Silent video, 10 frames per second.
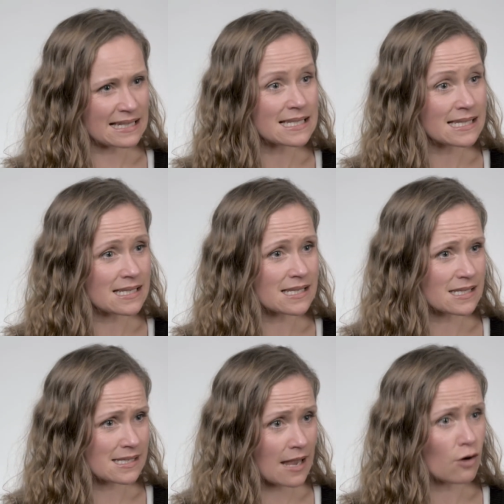disease
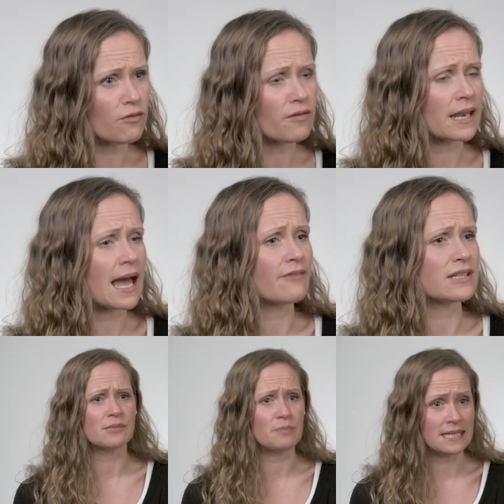itself and having
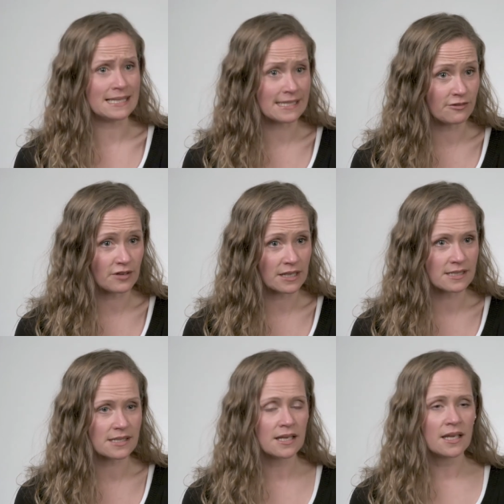to be different.